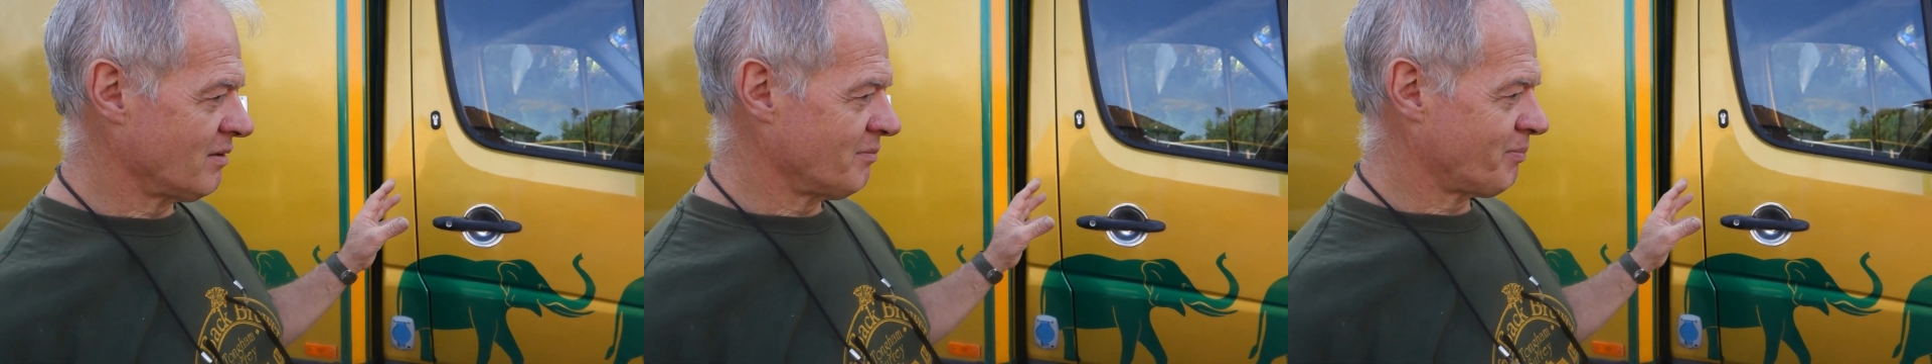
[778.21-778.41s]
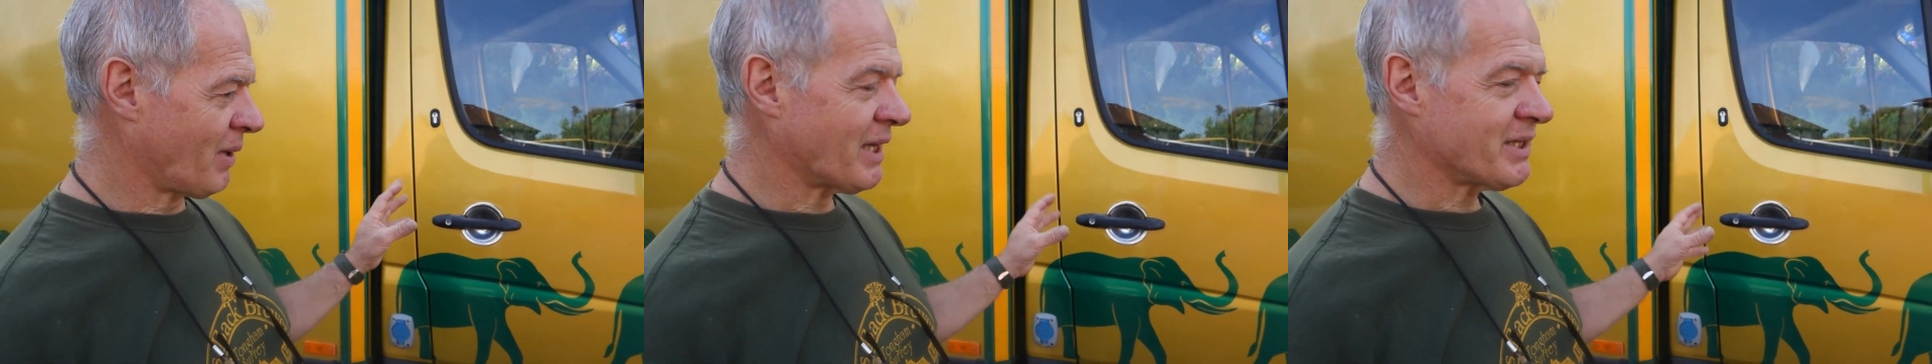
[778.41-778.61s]

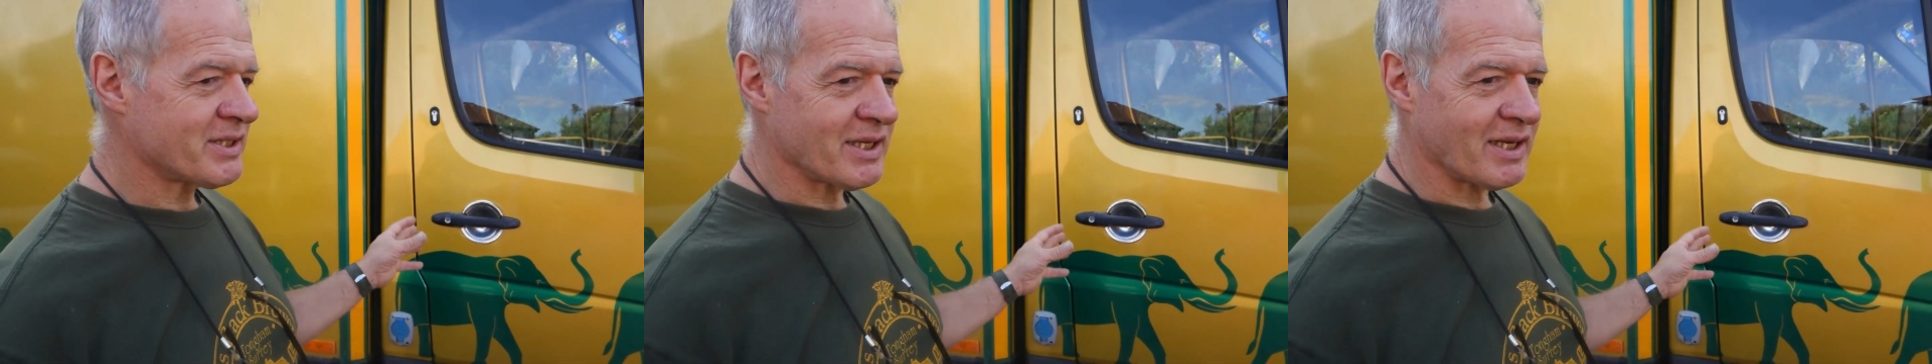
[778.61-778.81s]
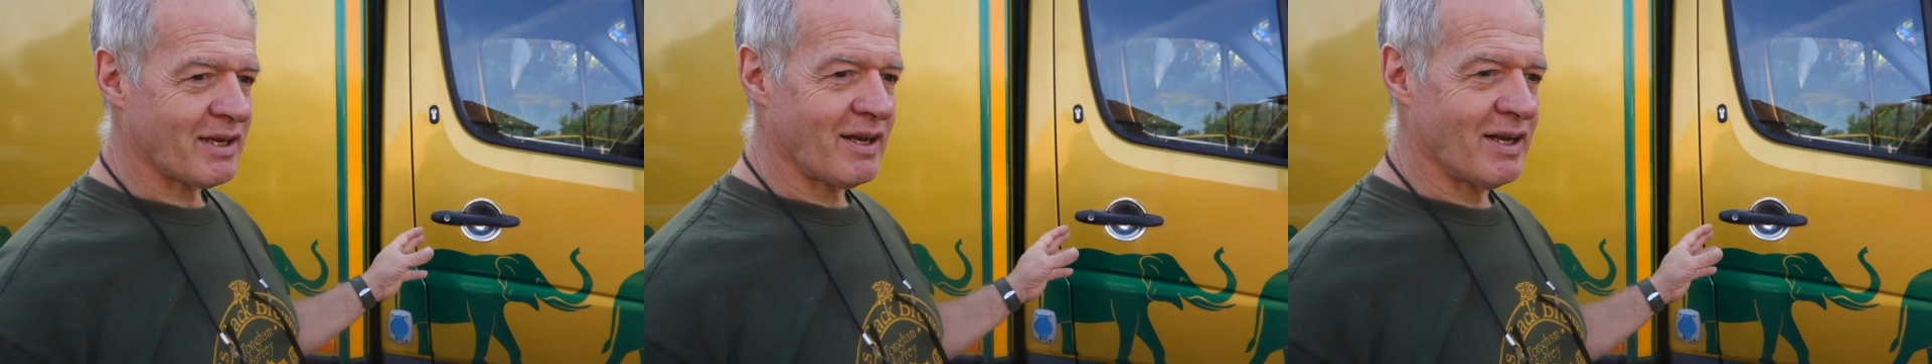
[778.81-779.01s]

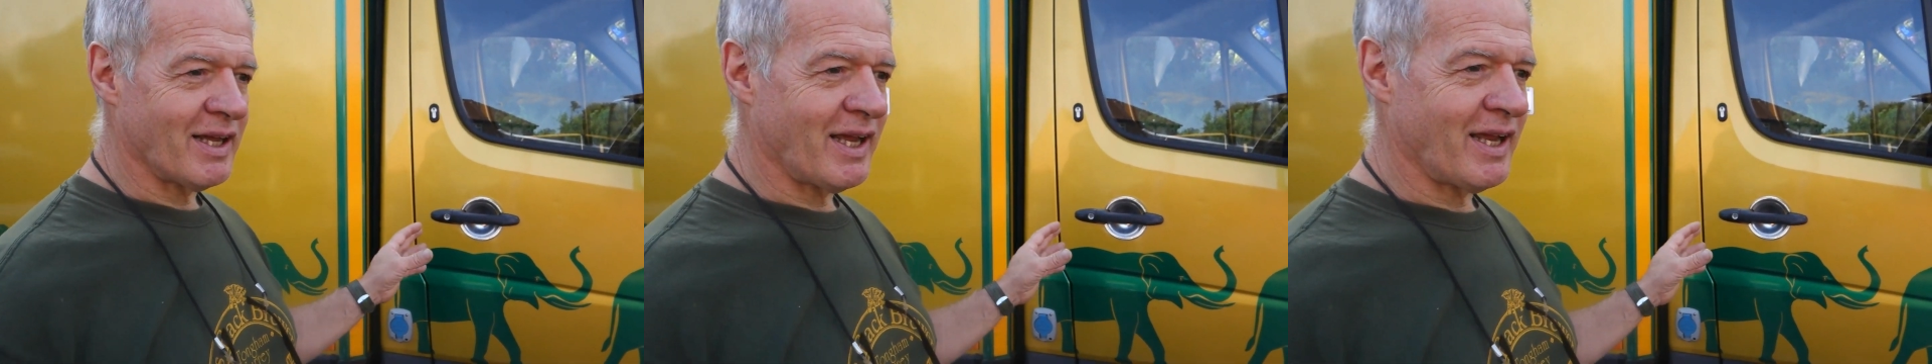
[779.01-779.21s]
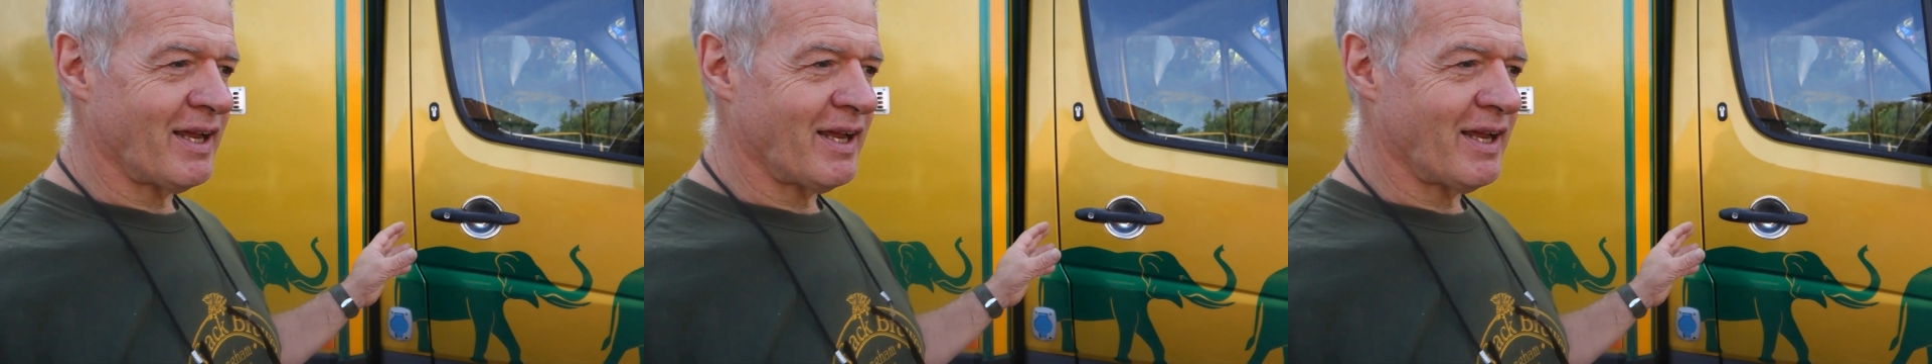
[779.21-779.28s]
basically